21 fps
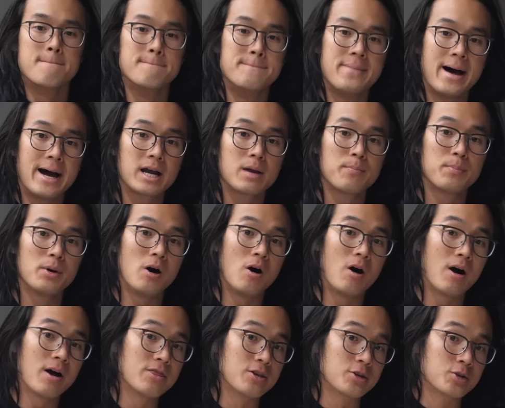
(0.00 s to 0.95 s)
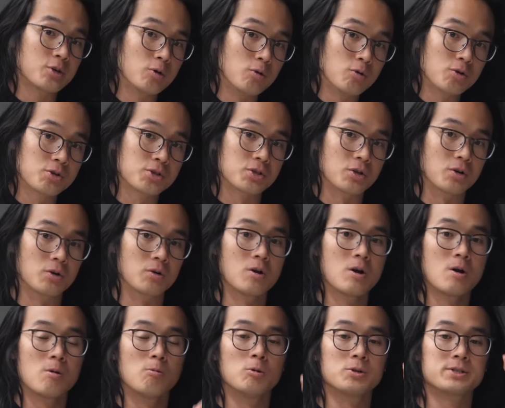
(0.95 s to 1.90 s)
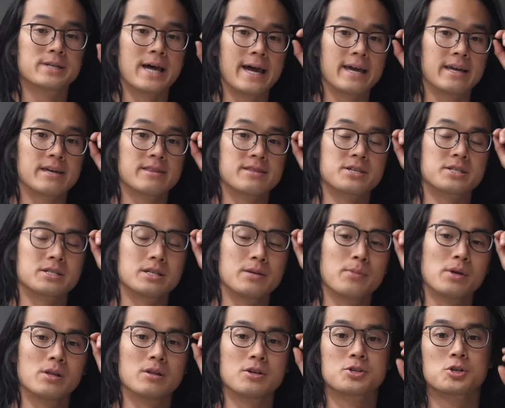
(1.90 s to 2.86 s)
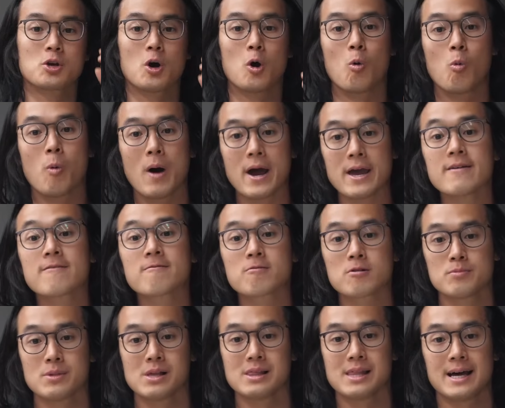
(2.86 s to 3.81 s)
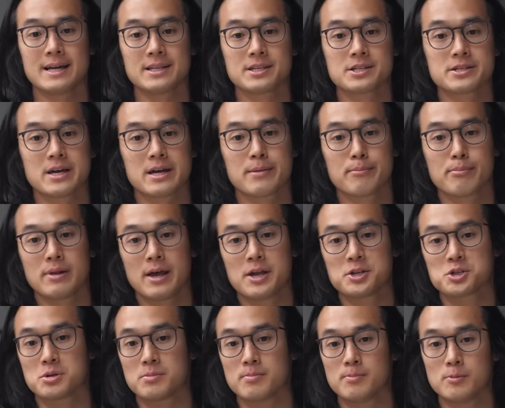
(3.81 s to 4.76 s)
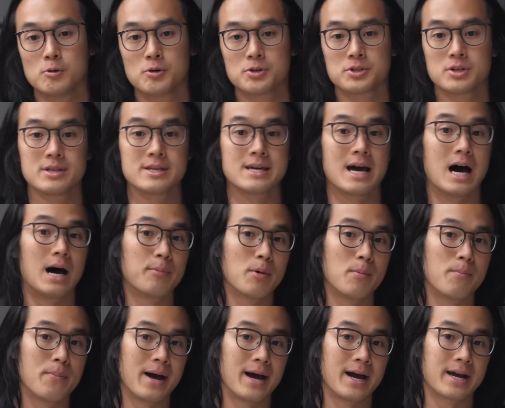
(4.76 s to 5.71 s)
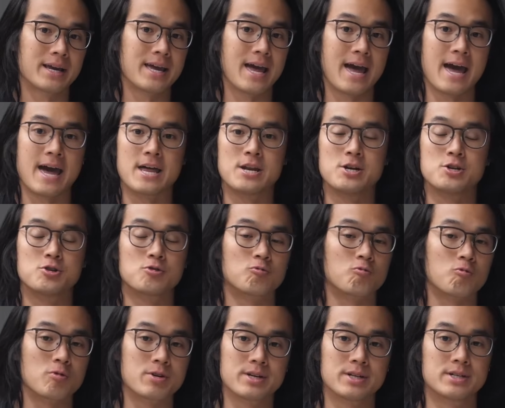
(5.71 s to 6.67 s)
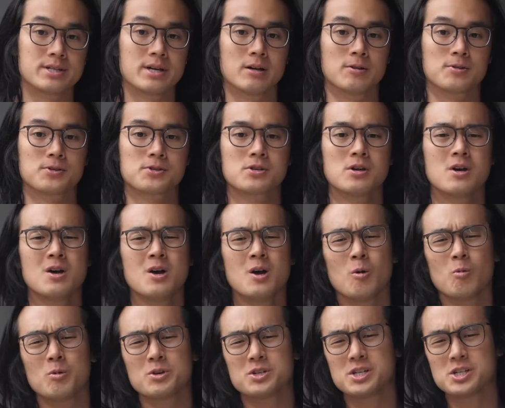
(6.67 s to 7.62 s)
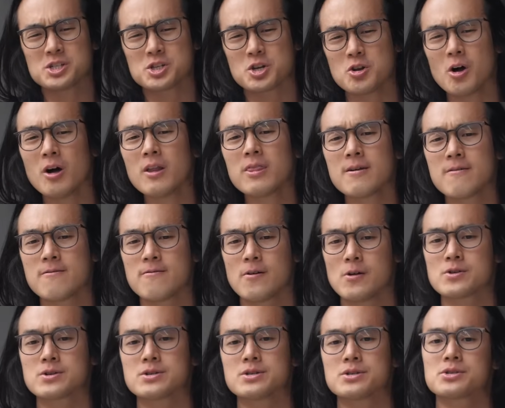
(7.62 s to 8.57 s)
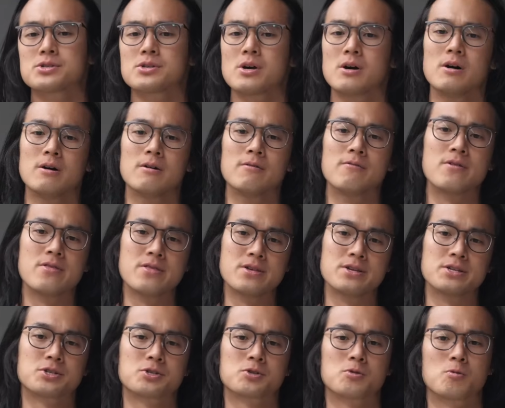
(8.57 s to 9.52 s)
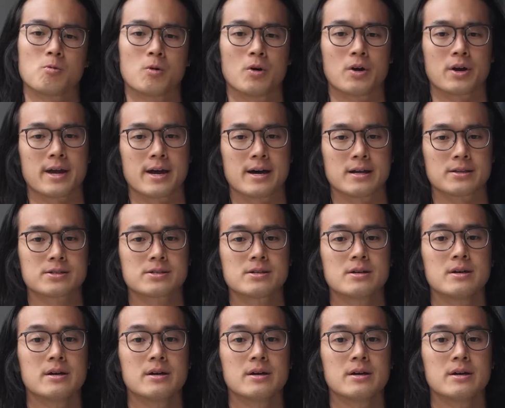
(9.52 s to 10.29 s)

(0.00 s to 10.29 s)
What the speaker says: Back behind the torso will take the stimulus away from the lats and place it more into the upper back and rear delts, which is not the focus of this workout.